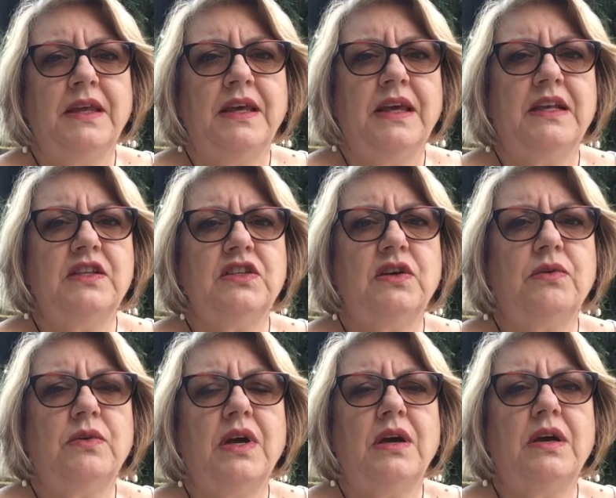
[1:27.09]
And so
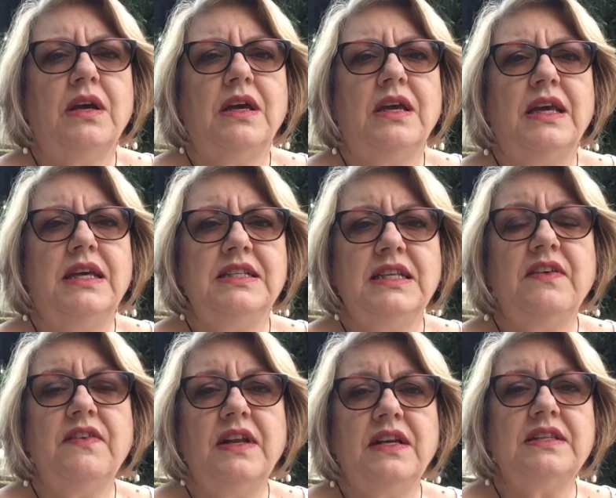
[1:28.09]
He's
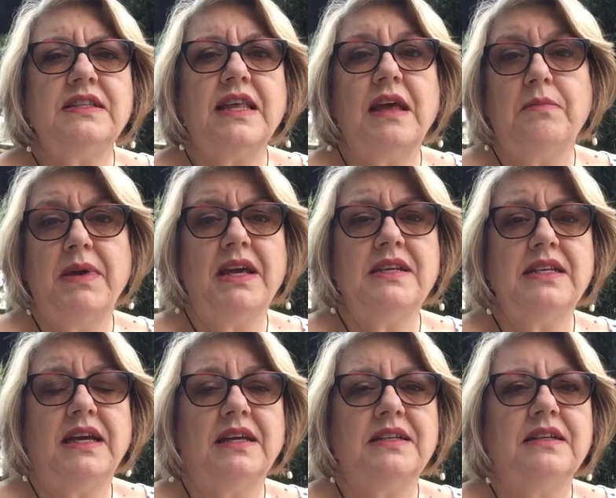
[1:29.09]
given us that
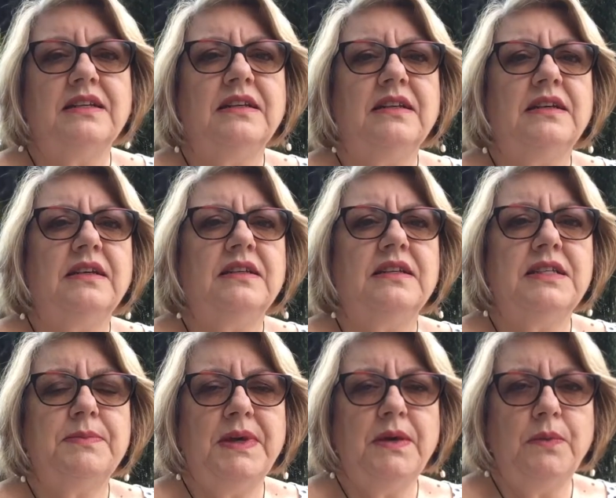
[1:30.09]
mandate to
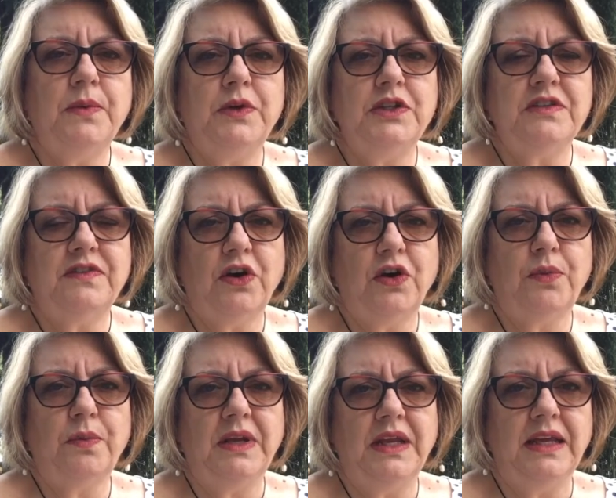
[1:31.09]
speak words of hope
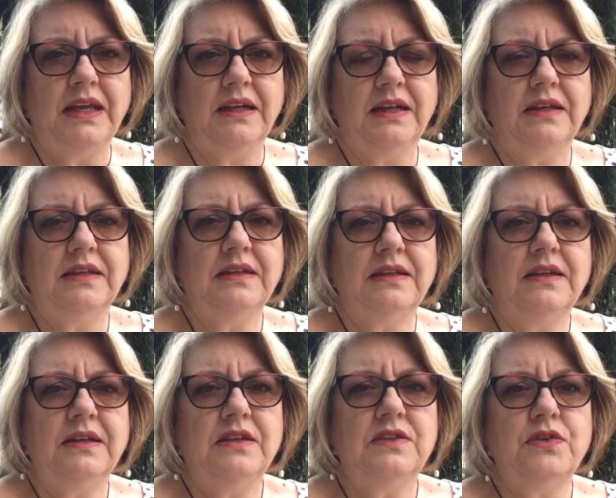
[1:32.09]
and healing
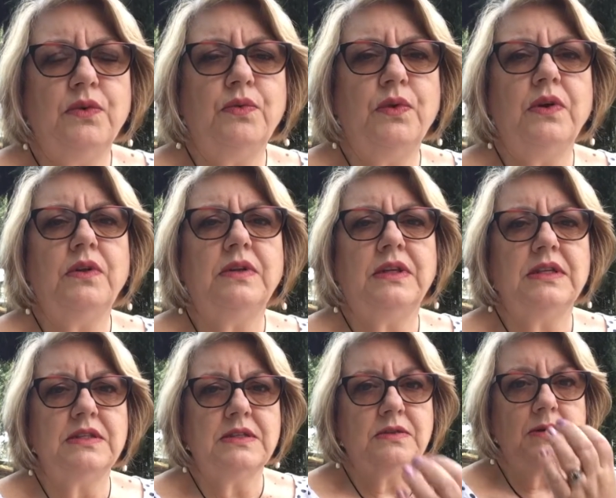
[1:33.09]
to a world that is
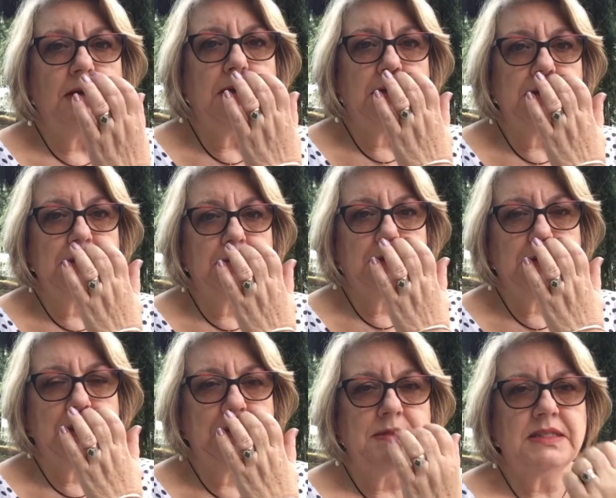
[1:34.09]
struggling
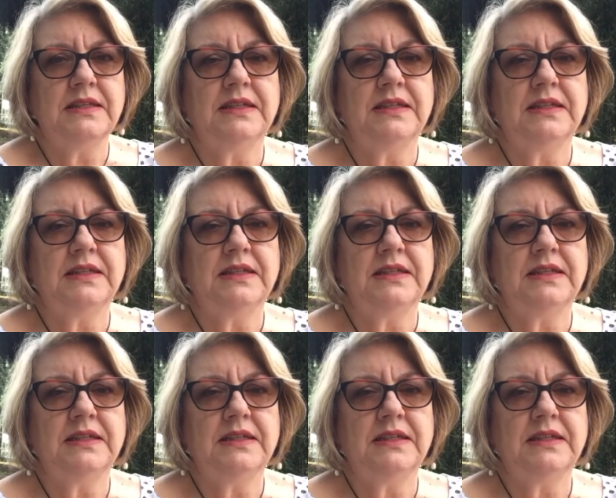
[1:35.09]
sometimes.